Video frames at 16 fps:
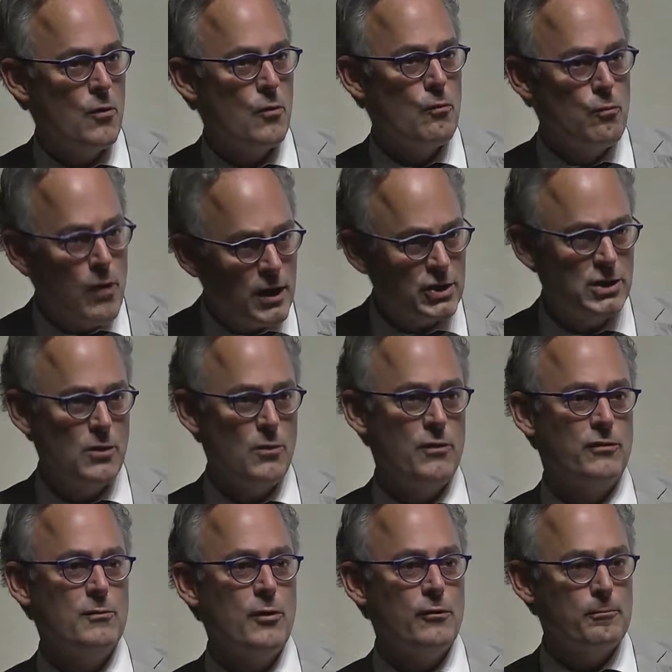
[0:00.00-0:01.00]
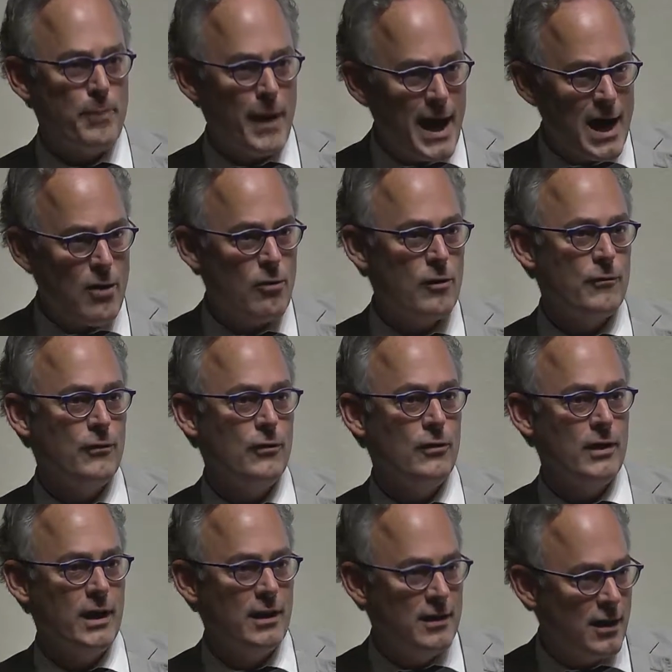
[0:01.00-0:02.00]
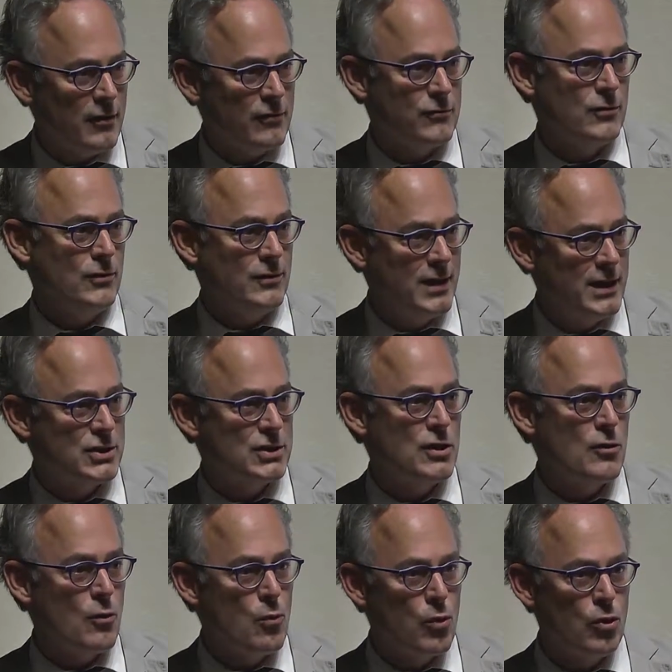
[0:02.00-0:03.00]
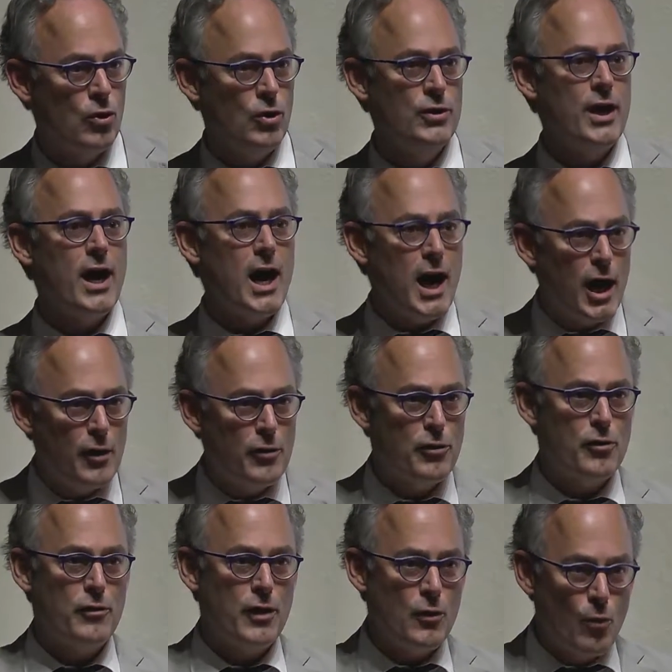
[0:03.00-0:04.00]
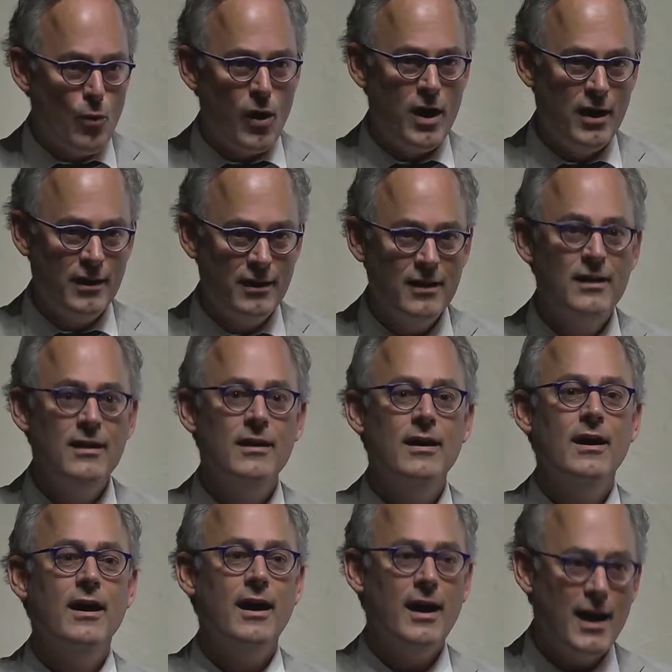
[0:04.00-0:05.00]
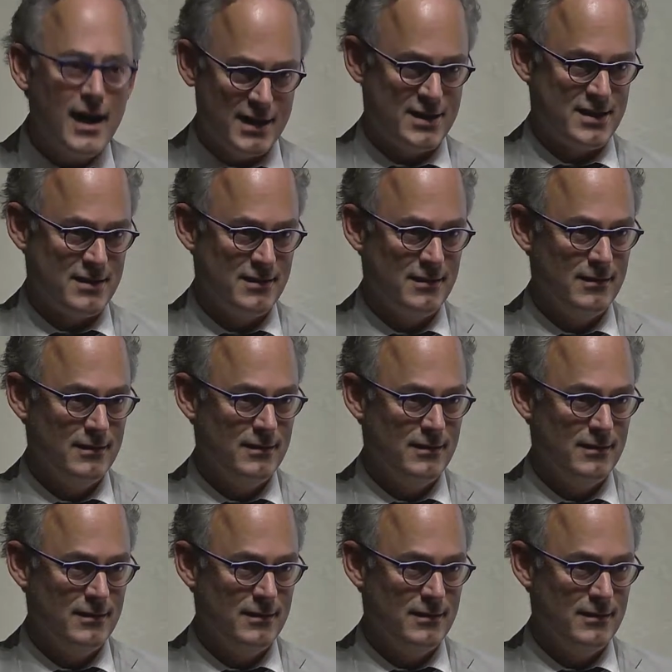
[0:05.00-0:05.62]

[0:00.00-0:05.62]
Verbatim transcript: Russia was the most powerful industrial nation in the world other than one, us.